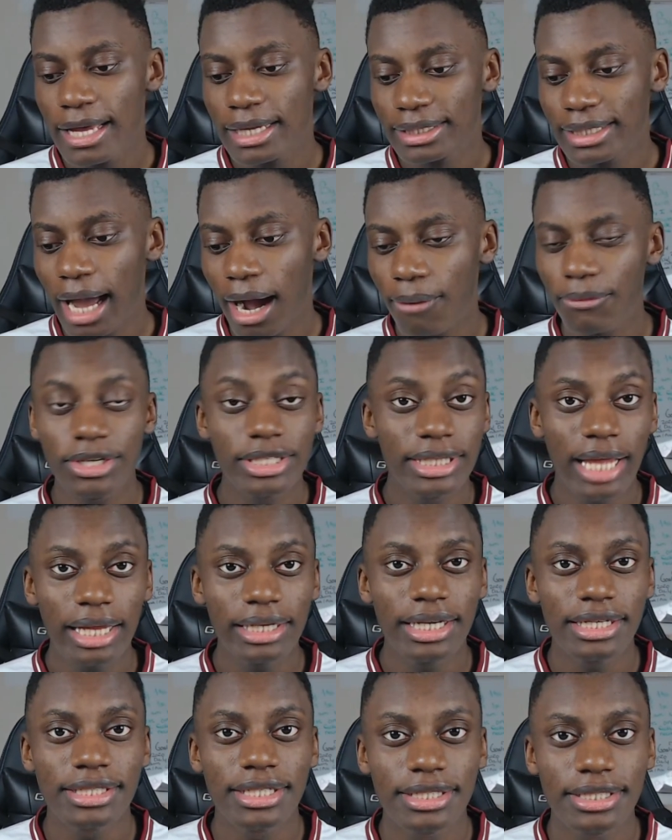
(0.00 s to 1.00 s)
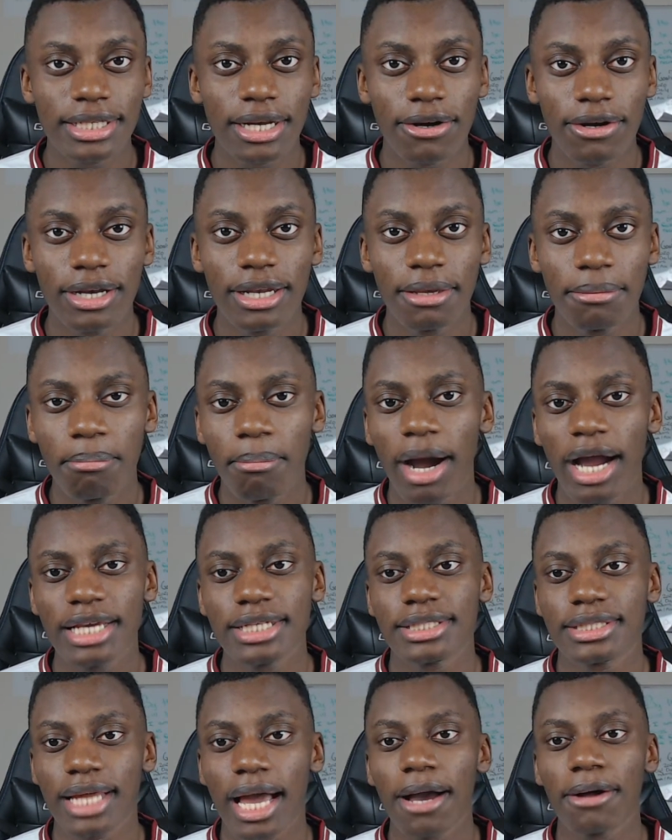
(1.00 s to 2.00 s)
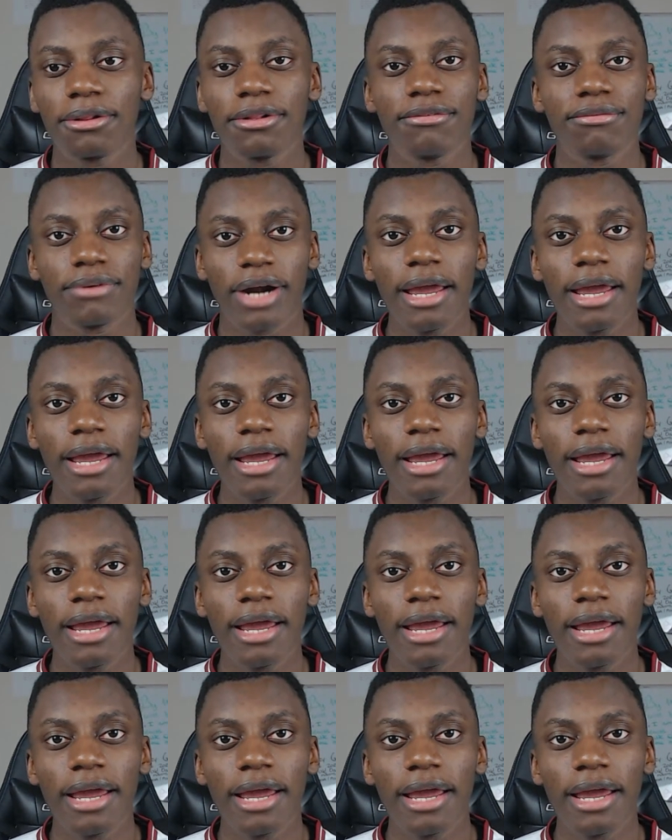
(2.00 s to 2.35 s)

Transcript: Now, he's not necessarily my style of